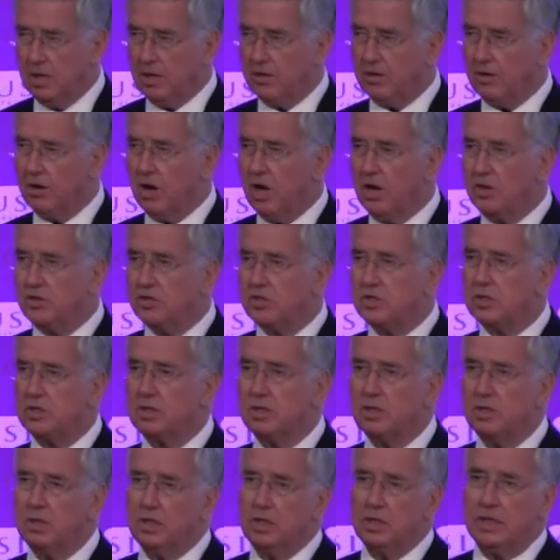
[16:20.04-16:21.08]
There aren't
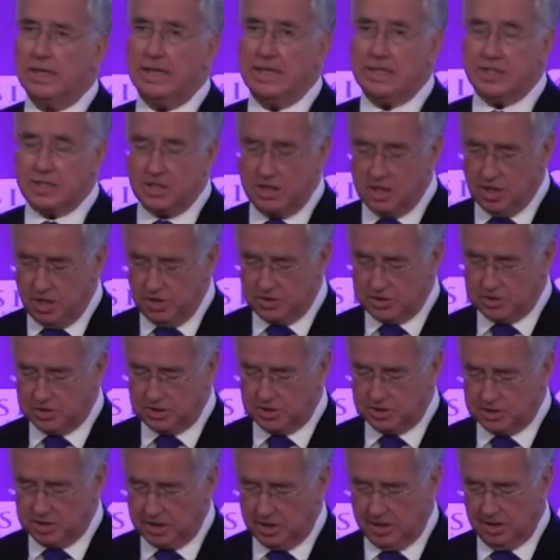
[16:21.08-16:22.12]
easy
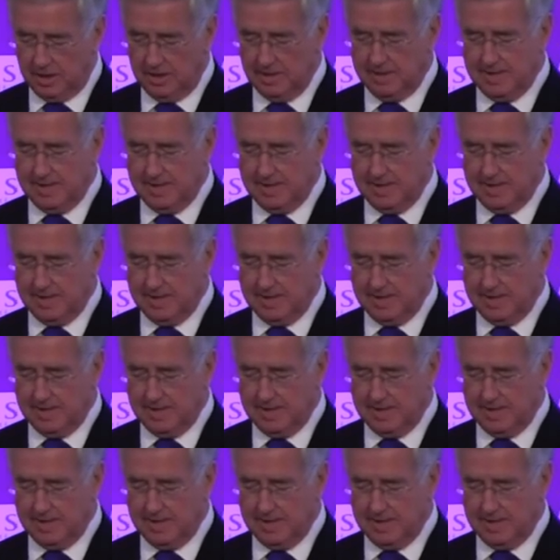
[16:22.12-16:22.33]
answers here,